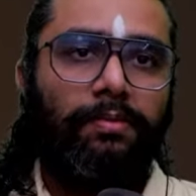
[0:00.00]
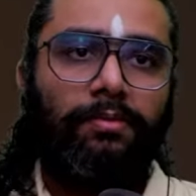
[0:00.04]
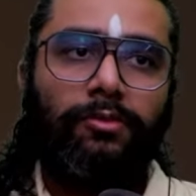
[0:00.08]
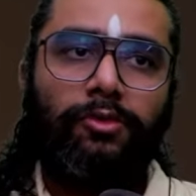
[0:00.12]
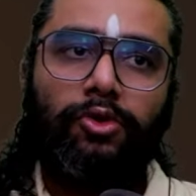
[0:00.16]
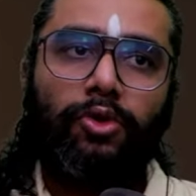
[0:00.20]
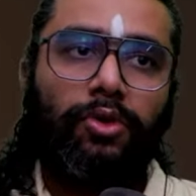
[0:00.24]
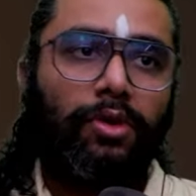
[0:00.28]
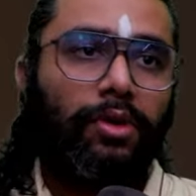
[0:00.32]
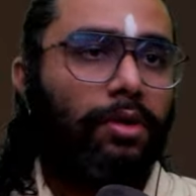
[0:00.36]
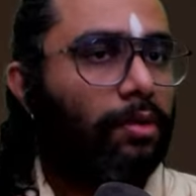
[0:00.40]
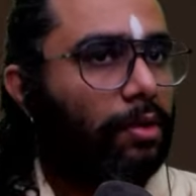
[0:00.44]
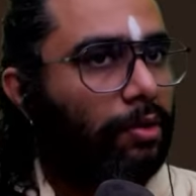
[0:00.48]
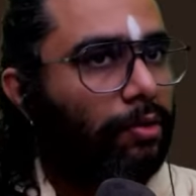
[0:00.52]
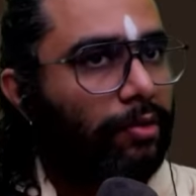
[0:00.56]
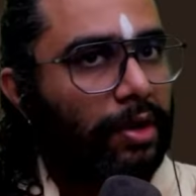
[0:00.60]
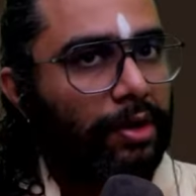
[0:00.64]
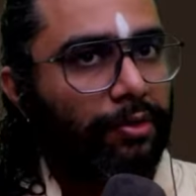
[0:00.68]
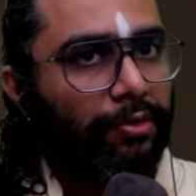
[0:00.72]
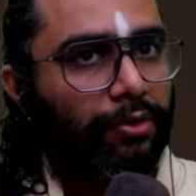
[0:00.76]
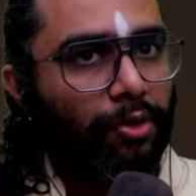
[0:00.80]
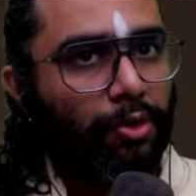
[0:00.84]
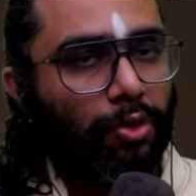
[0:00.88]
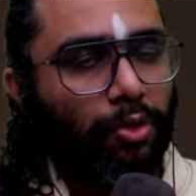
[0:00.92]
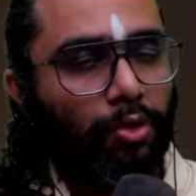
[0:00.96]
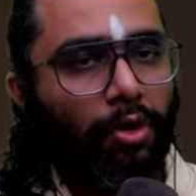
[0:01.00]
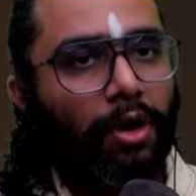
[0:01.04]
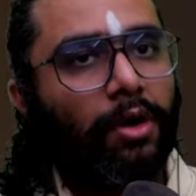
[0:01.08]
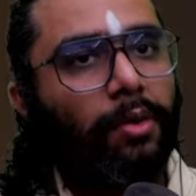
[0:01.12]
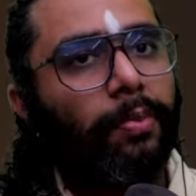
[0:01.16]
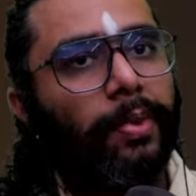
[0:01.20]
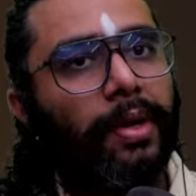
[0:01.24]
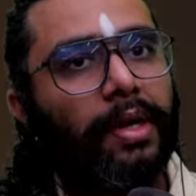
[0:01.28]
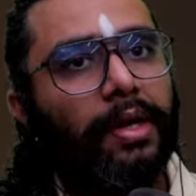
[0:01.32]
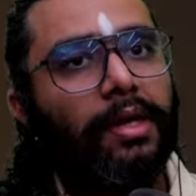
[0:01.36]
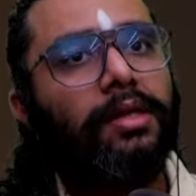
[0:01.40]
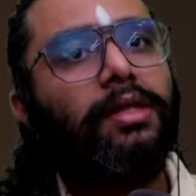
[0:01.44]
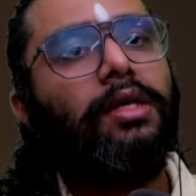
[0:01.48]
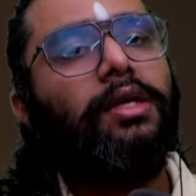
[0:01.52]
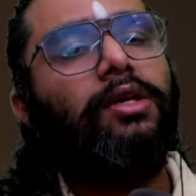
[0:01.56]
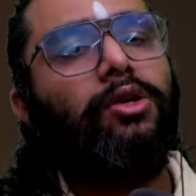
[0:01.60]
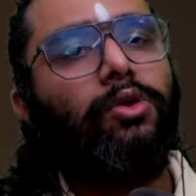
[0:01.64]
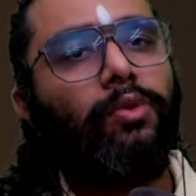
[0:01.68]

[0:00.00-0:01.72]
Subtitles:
So even if you do not pay anything,